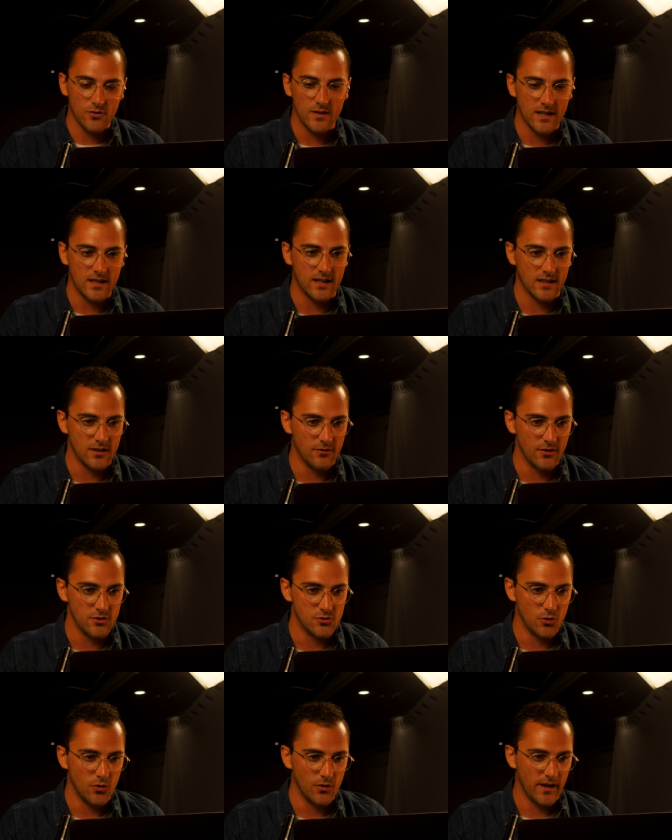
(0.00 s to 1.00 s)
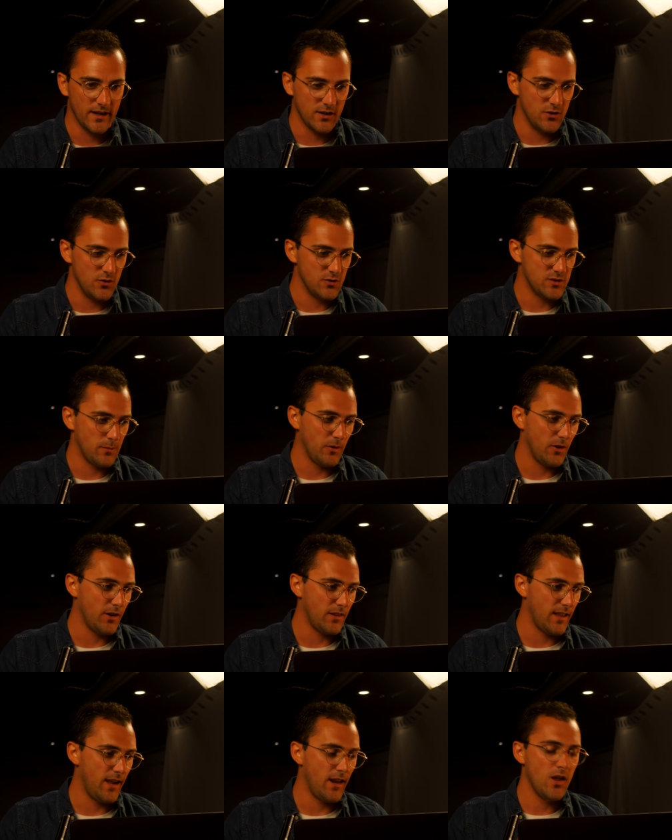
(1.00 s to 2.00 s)
unique individual that can do something
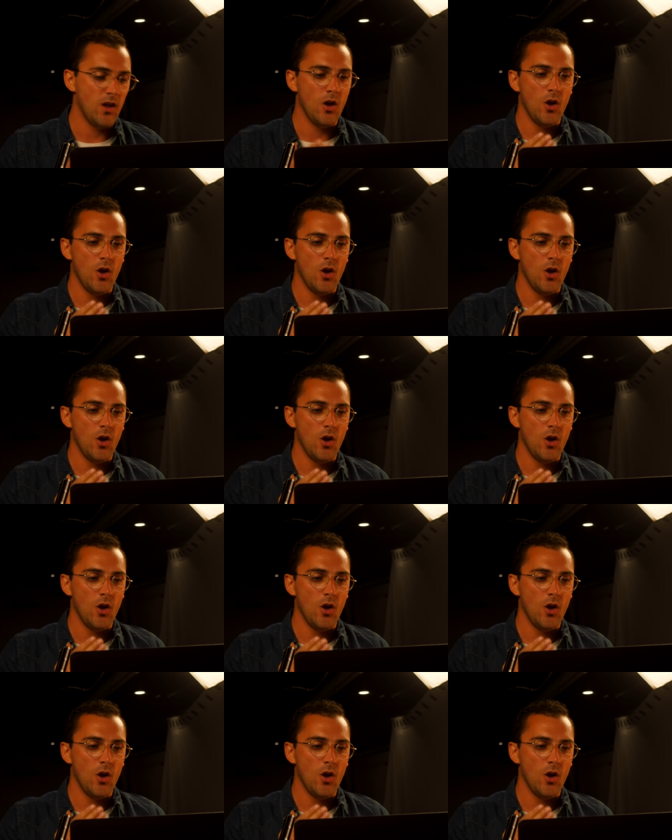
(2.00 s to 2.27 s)
like that.